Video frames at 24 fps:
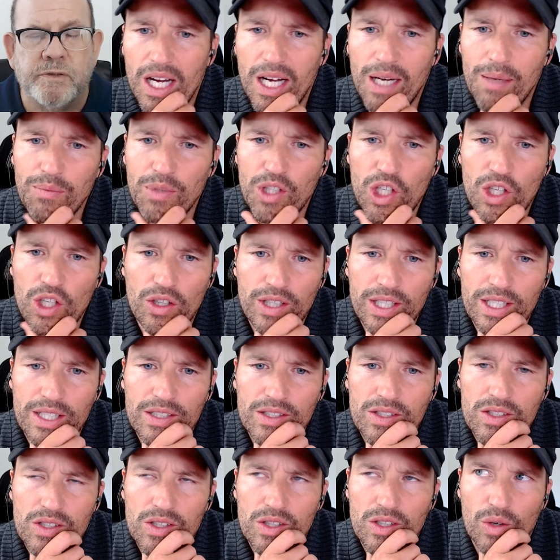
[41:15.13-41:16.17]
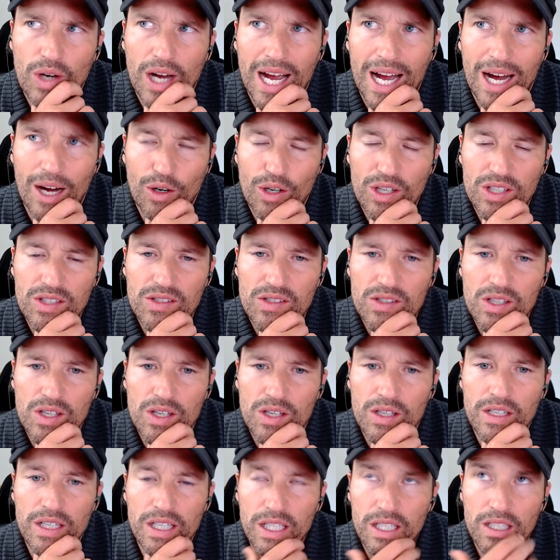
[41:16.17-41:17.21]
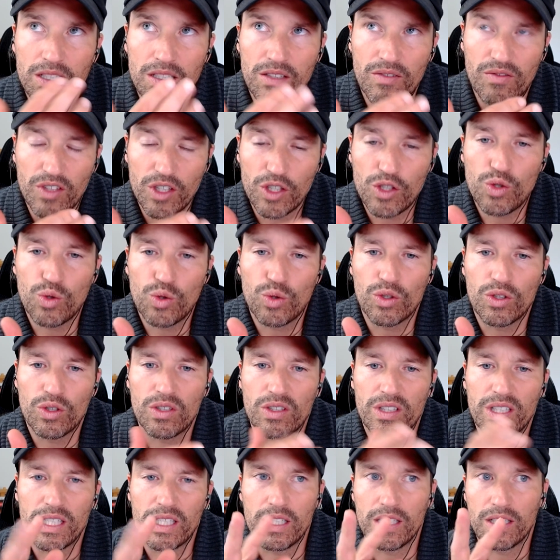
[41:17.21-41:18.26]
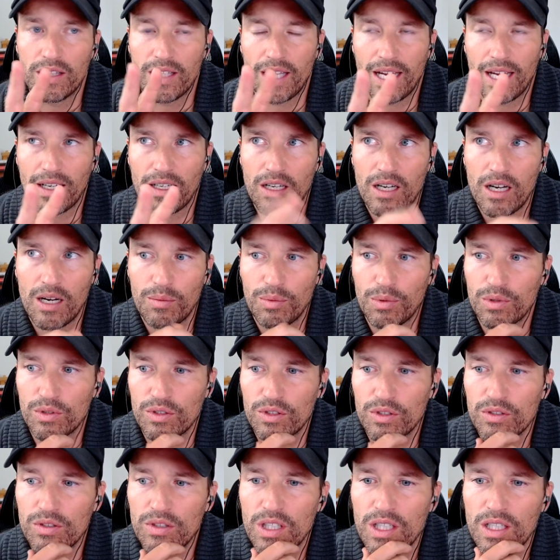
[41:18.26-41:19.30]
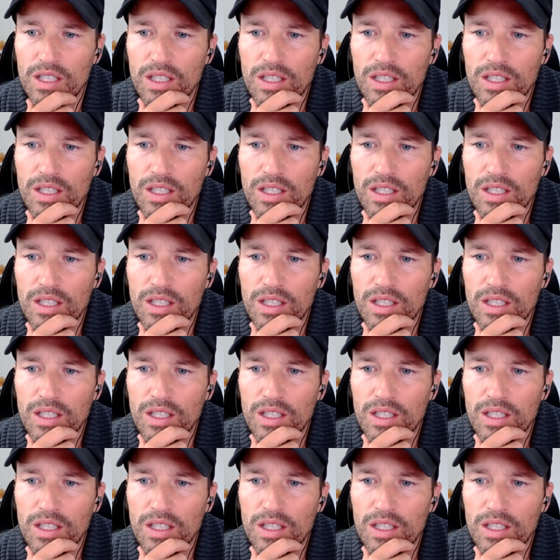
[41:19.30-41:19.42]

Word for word: I'm curious, how does an individual in that couple